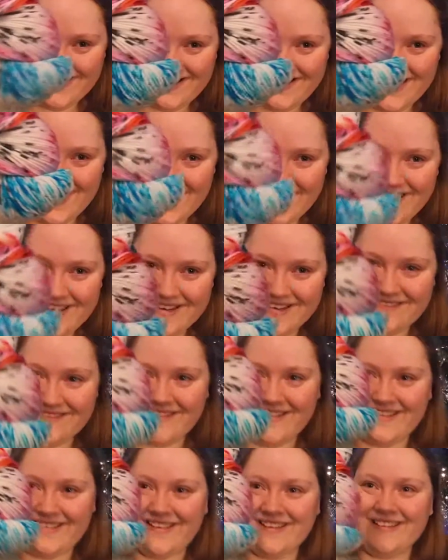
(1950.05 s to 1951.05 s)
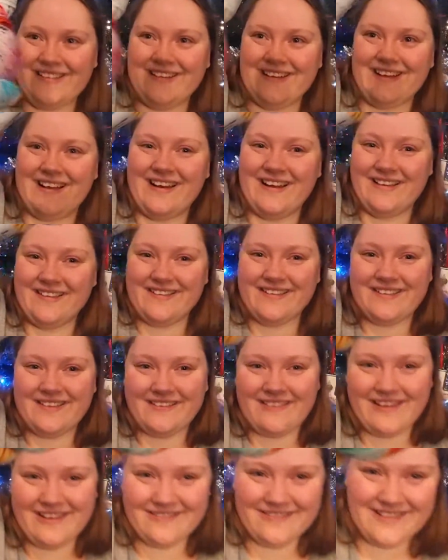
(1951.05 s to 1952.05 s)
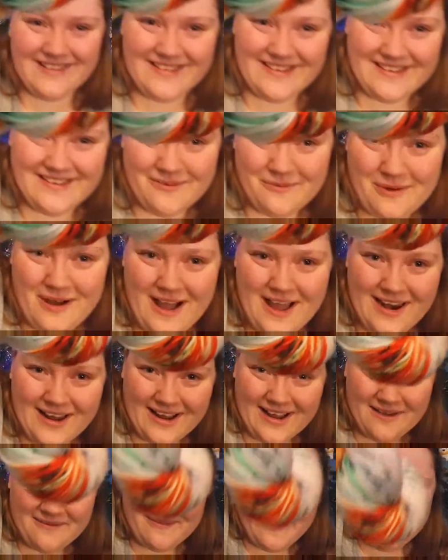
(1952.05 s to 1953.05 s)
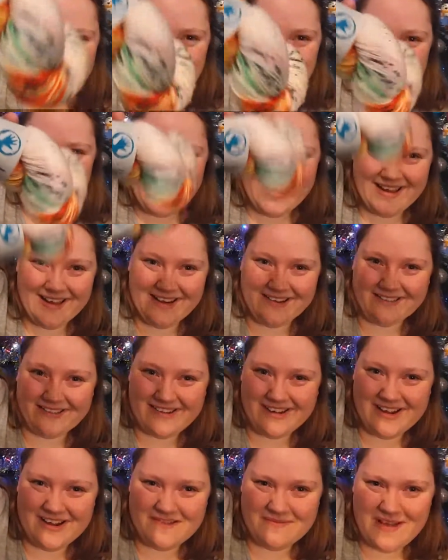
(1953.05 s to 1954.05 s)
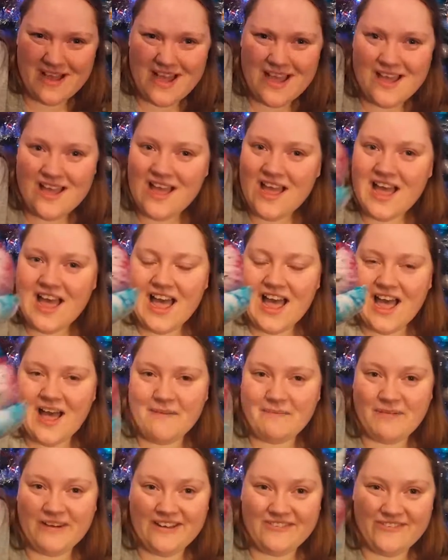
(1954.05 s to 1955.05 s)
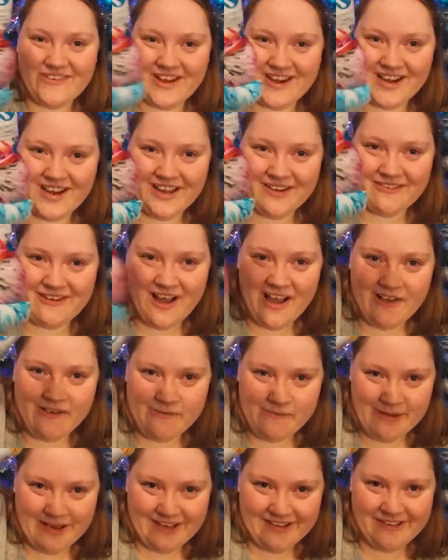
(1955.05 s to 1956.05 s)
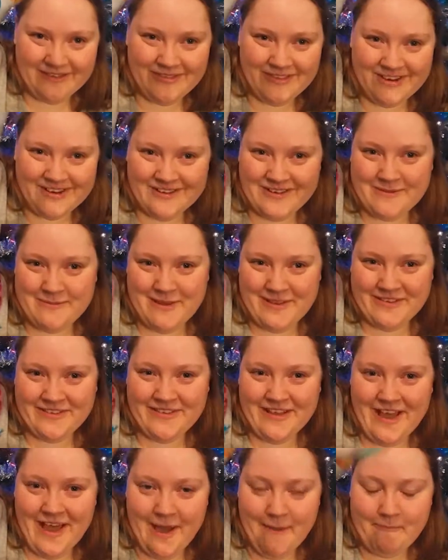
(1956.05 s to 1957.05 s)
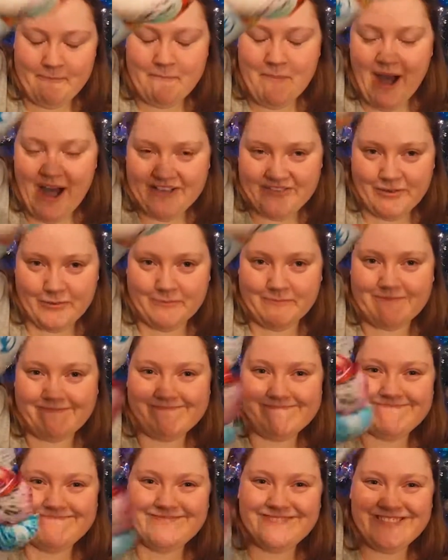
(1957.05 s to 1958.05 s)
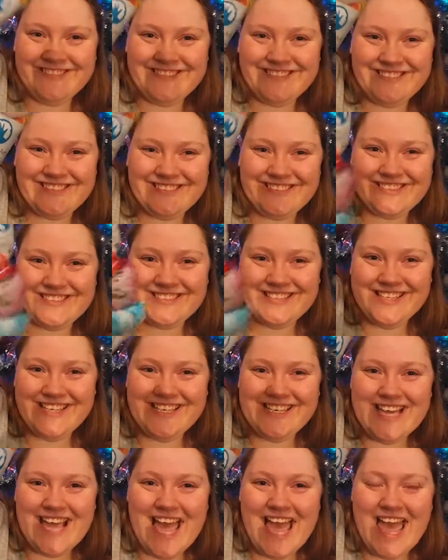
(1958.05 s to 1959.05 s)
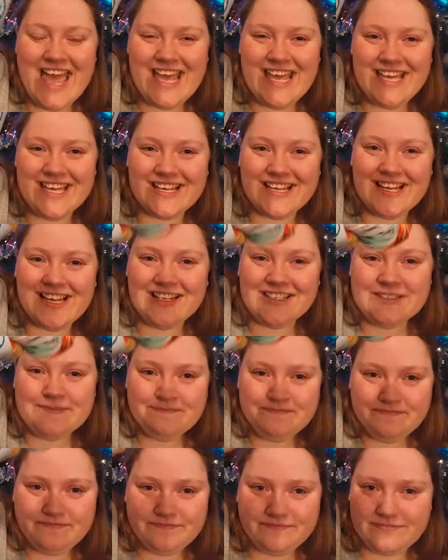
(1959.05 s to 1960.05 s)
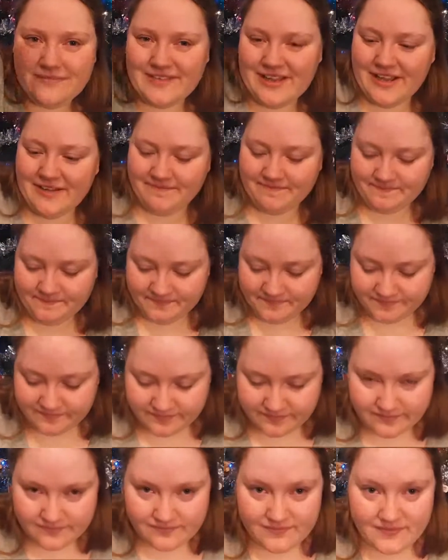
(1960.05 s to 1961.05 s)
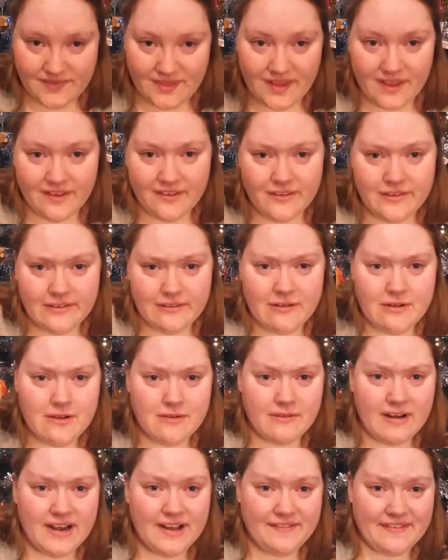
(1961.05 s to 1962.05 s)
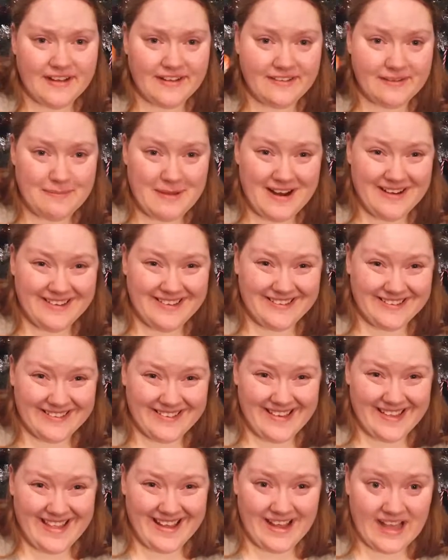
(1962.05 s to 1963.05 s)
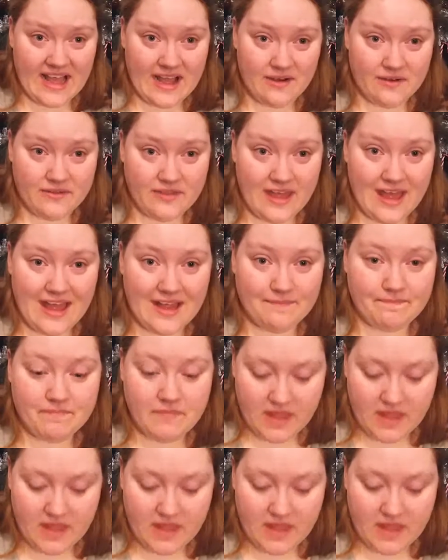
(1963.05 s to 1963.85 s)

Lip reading: I couldn't resist the colours, so I ordered this a while ago, maybe back in October, but it finally arrived because of the Christmas parcel. Yay! So a really fancy pair of socks, I think, out of that